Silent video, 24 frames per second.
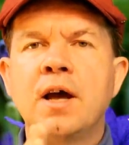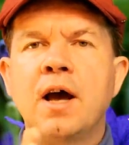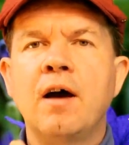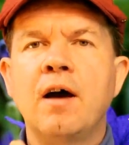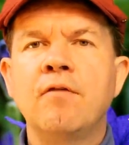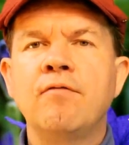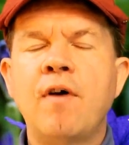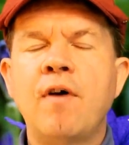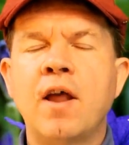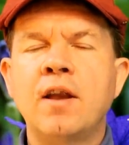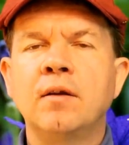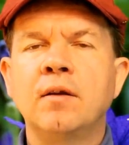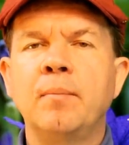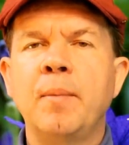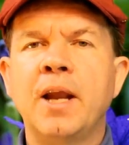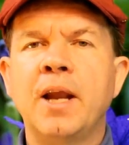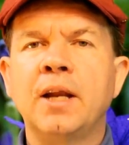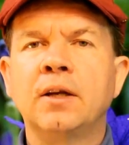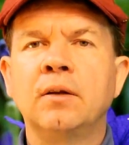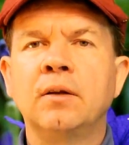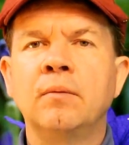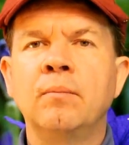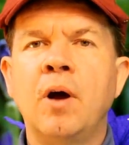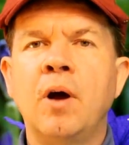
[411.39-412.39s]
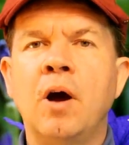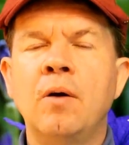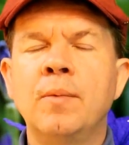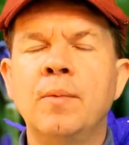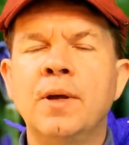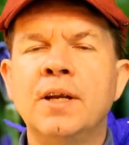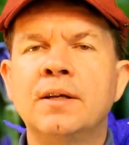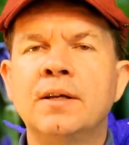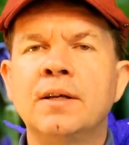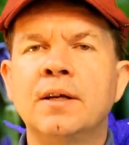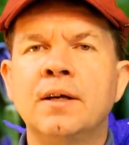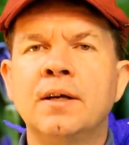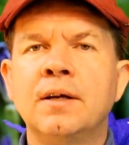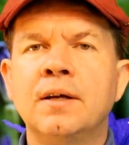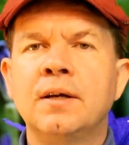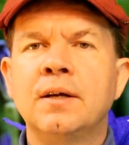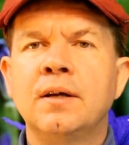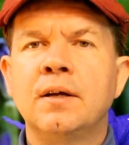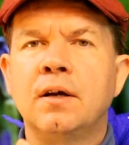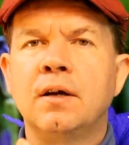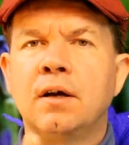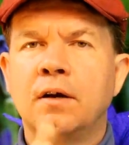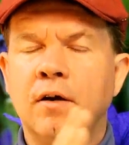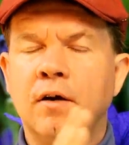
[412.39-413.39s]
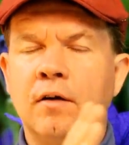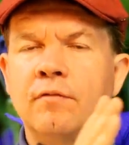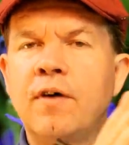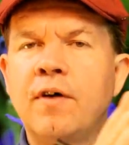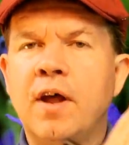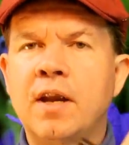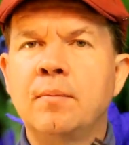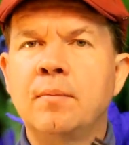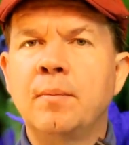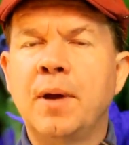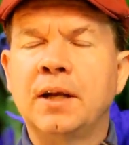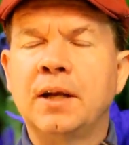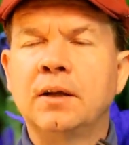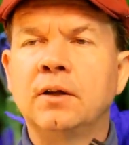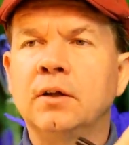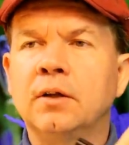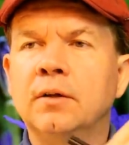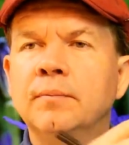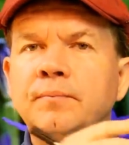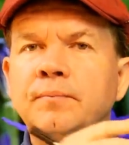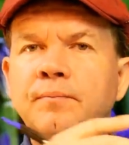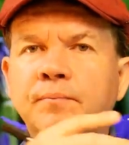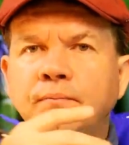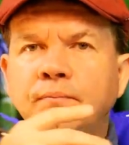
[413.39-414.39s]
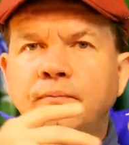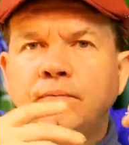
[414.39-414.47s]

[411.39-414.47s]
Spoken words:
a fundamental moment or a fundamental